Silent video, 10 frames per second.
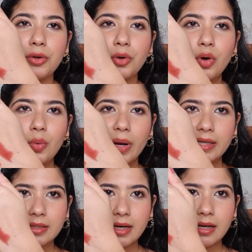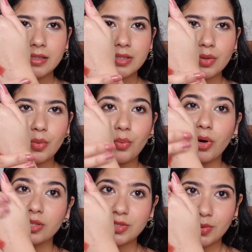No white cast
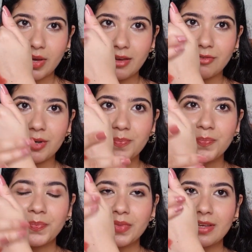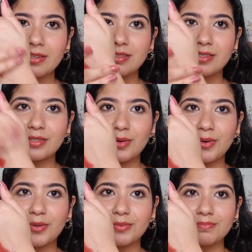whatsoever.
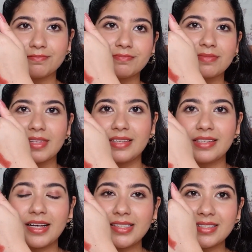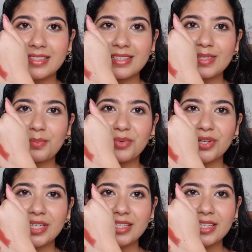So yeah, this is a
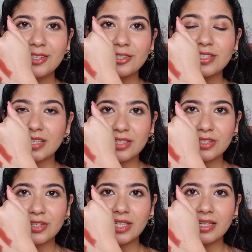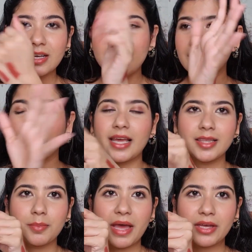pretty good sunscreen, and I
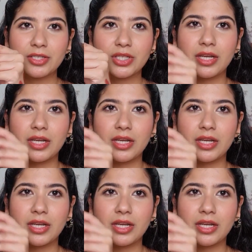like the packaging.